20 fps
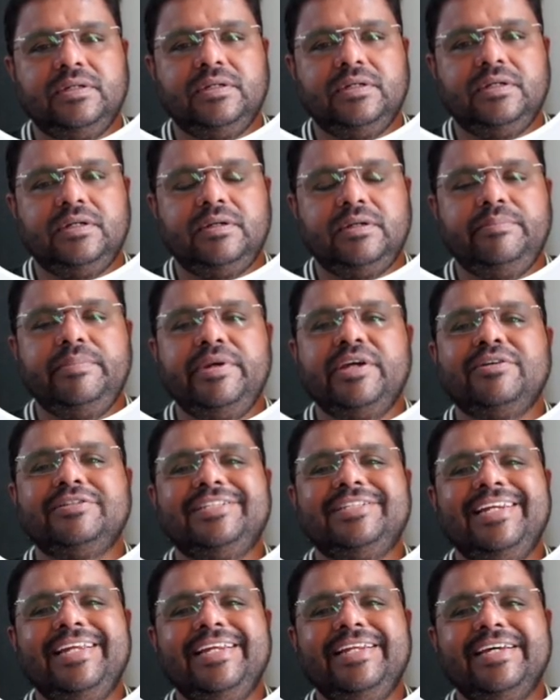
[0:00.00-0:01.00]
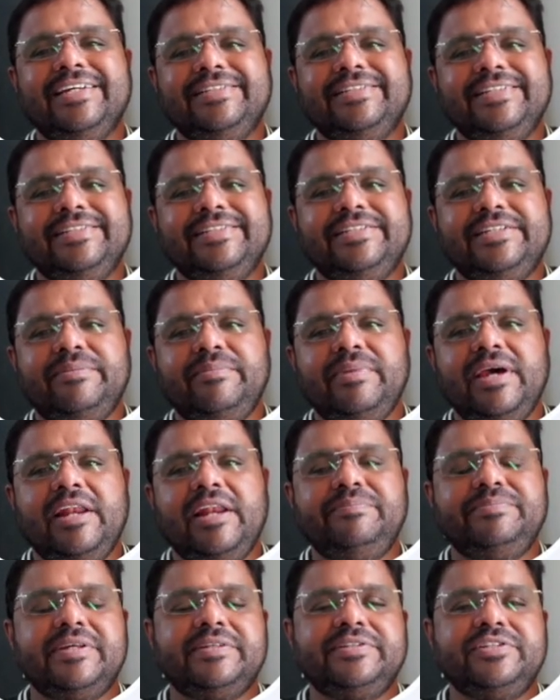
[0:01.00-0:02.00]
Because linear system
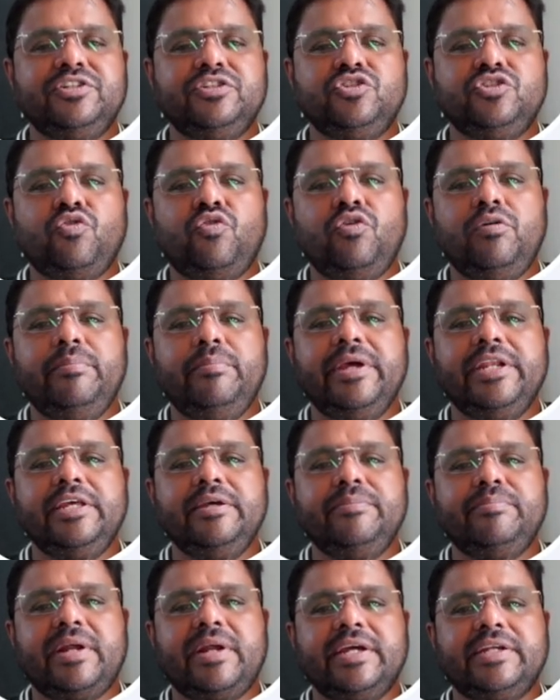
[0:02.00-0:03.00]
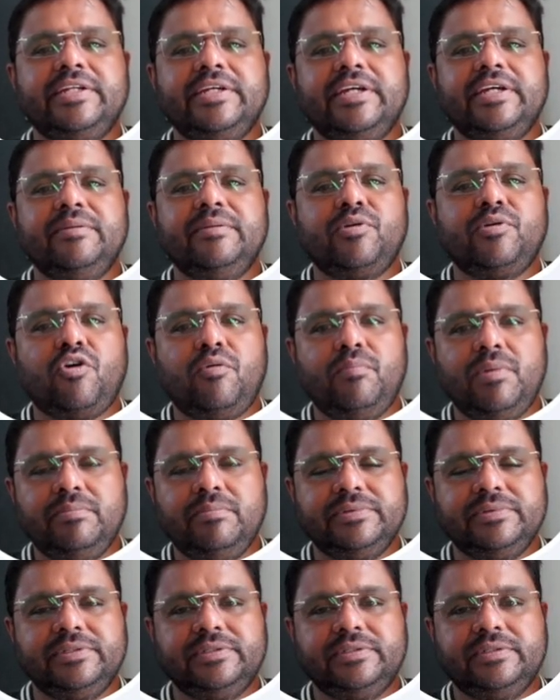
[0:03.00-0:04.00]
helps us to solve many practical
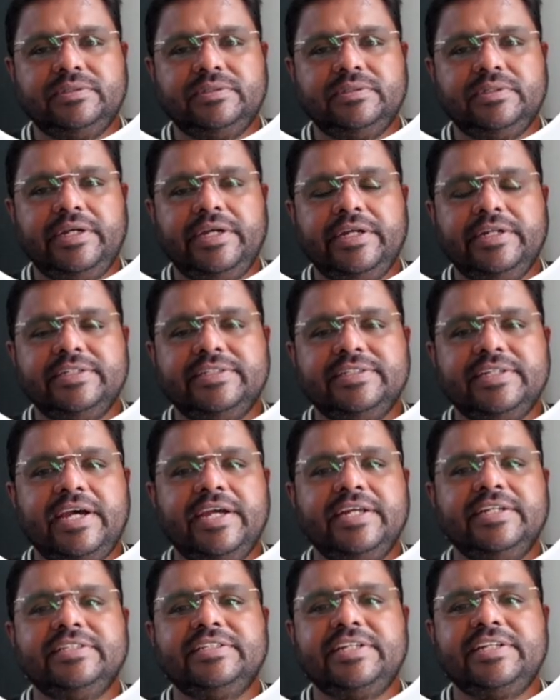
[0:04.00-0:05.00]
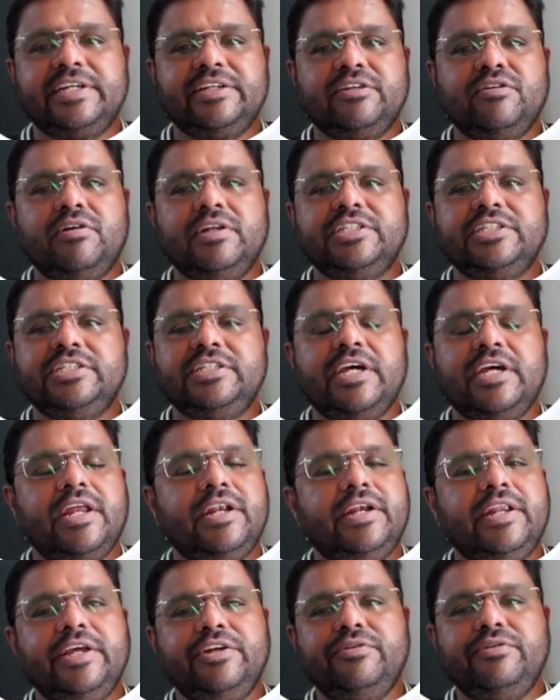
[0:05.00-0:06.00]
problems in science, technology and
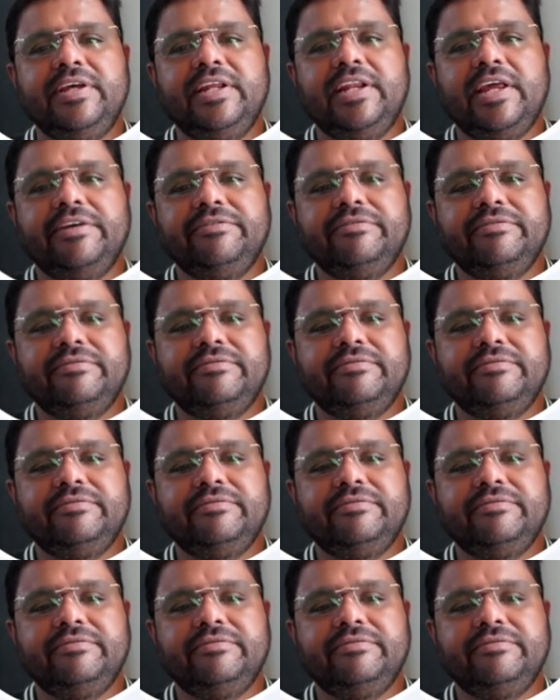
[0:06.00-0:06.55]
day-to-day life.